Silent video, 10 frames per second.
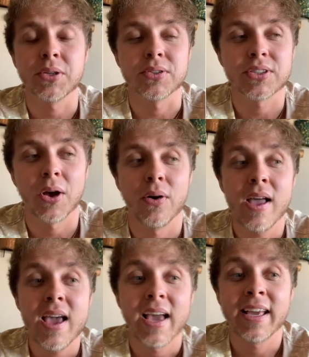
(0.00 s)
So
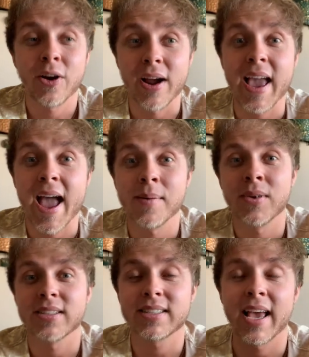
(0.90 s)
here I am
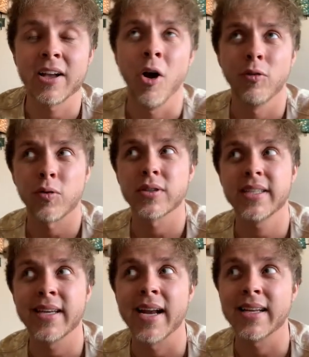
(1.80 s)
saying, oh,
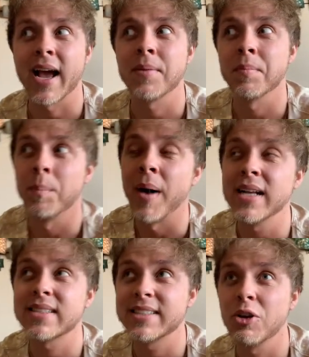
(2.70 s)
$14.99 might
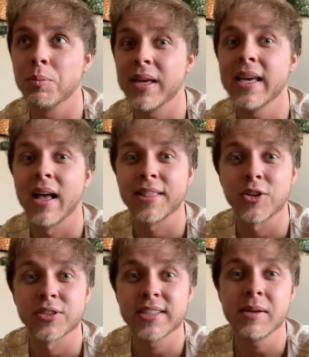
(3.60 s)
still be a little
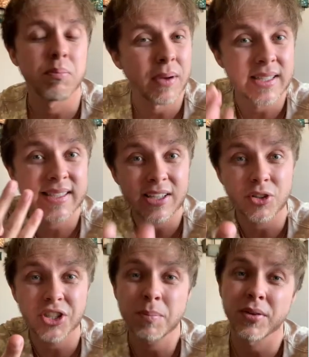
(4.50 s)
steep, but it's still
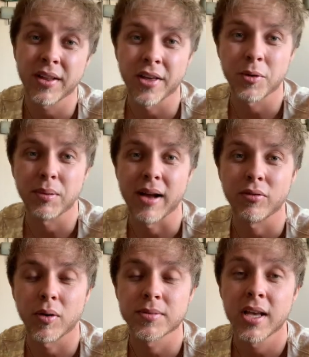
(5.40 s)
cheaper than other
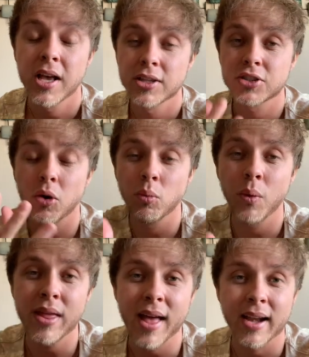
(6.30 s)
platforms. So
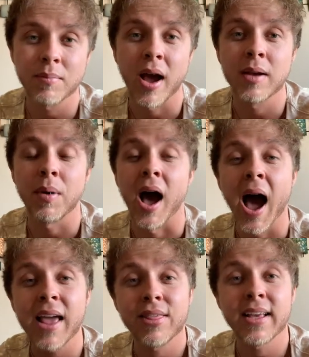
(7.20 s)
weigh that in mind, but
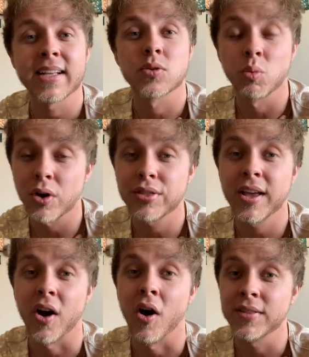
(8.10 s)
I think it's worth it
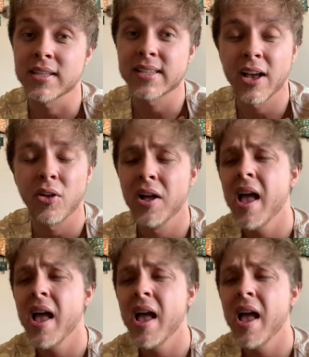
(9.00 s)
on the sale.